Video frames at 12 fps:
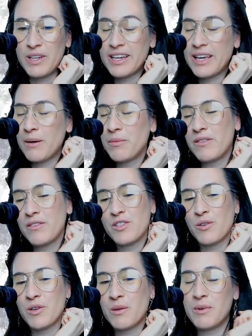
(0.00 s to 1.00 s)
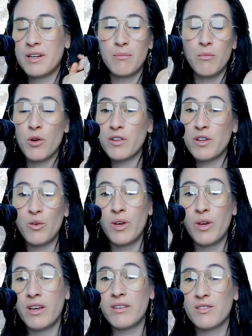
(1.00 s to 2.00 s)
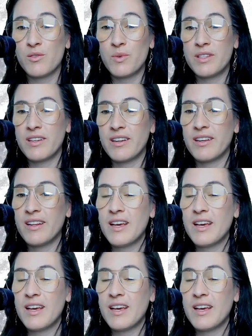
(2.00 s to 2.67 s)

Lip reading: I can't believe it's already been more than a week since we did it.